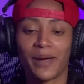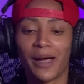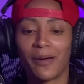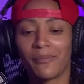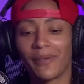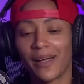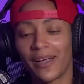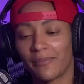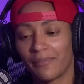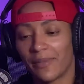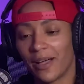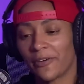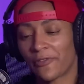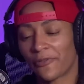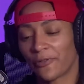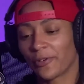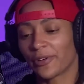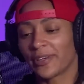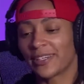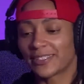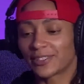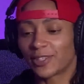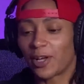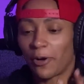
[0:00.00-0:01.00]
So my
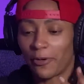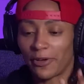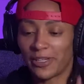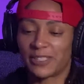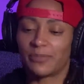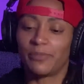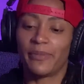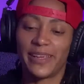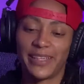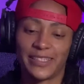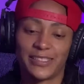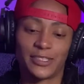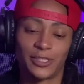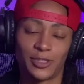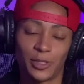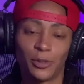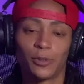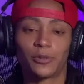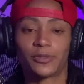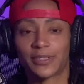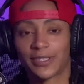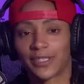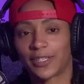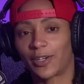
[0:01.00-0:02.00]
friends always make
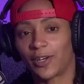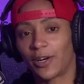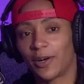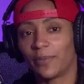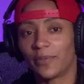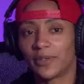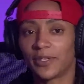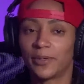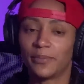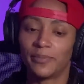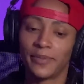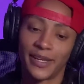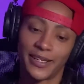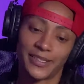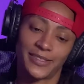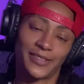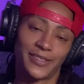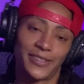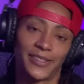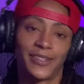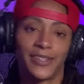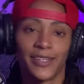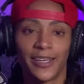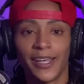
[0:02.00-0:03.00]
jokes and call me a
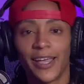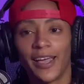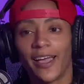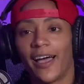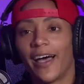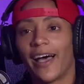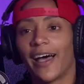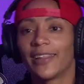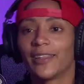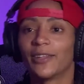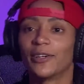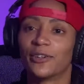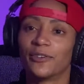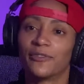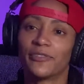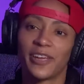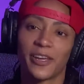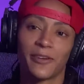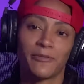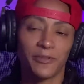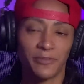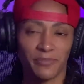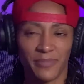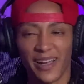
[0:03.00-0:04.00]
Mexican. I love
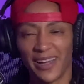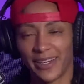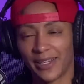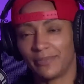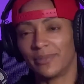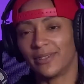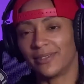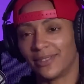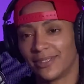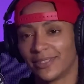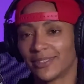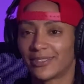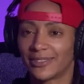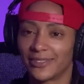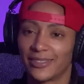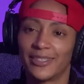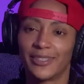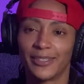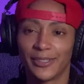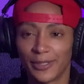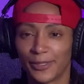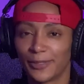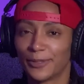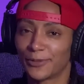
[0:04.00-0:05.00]
everybody, but
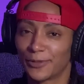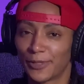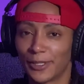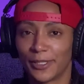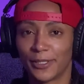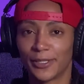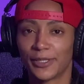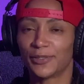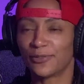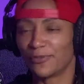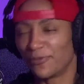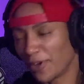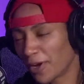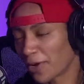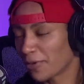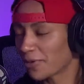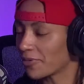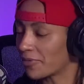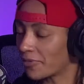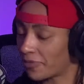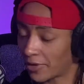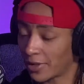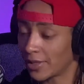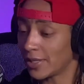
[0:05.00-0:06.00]
it is
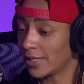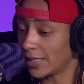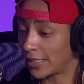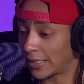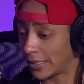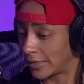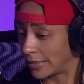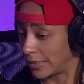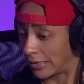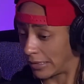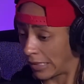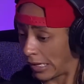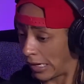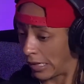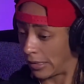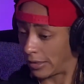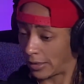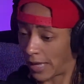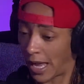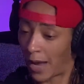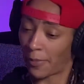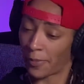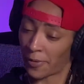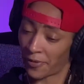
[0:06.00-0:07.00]
very funny because
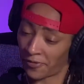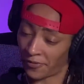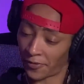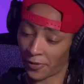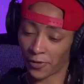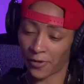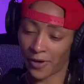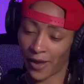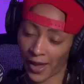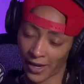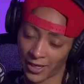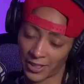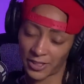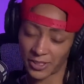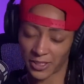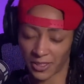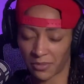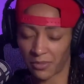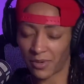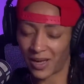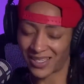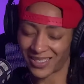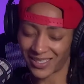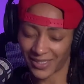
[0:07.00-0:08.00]
I prefer
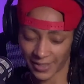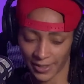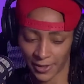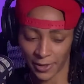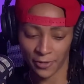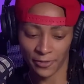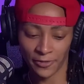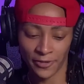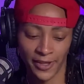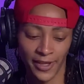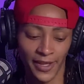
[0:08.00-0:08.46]
Haitian myself.